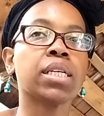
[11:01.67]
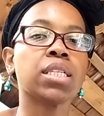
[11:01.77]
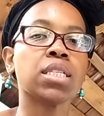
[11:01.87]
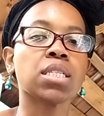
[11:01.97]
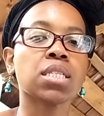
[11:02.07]

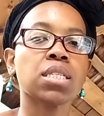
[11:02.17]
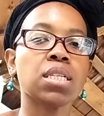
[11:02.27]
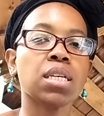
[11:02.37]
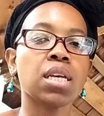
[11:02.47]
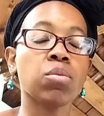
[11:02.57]
because
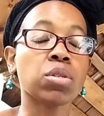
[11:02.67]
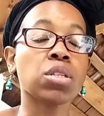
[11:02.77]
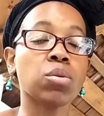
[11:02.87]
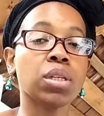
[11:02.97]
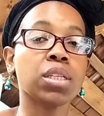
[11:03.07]
it was
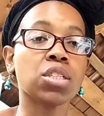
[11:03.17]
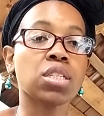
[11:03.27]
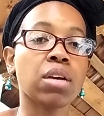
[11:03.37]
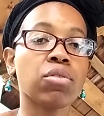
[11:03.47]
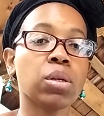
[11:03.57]
so
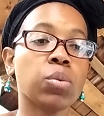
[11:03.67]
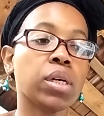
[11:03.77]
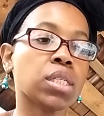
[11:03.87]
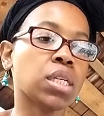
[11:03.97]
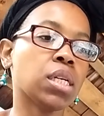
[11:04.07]
delicious I really
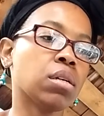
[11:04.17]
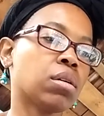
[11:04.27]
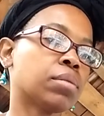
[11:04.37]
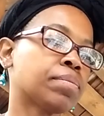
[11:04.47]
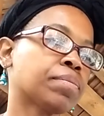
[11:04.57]
wanted to eat it all.